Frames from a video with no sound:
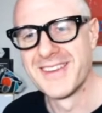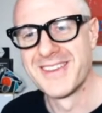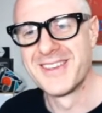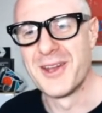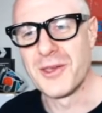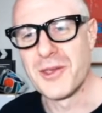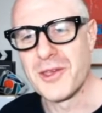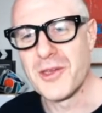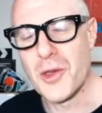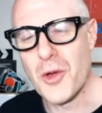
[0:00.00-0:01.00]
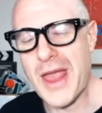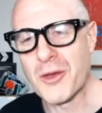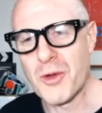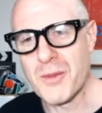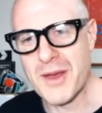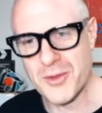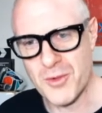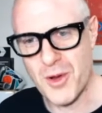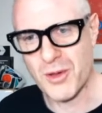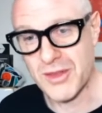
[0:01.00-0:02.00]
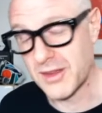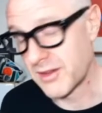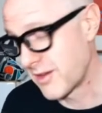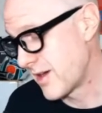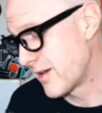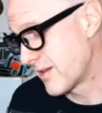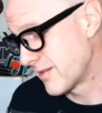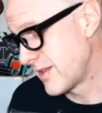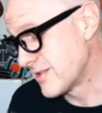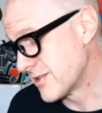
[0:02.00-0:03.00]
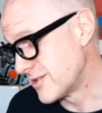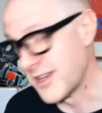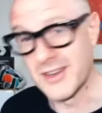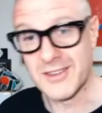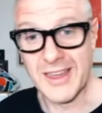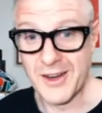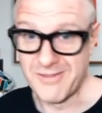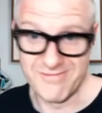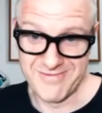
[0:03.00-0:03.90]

You're angry about the wrong thing. He's a dick. And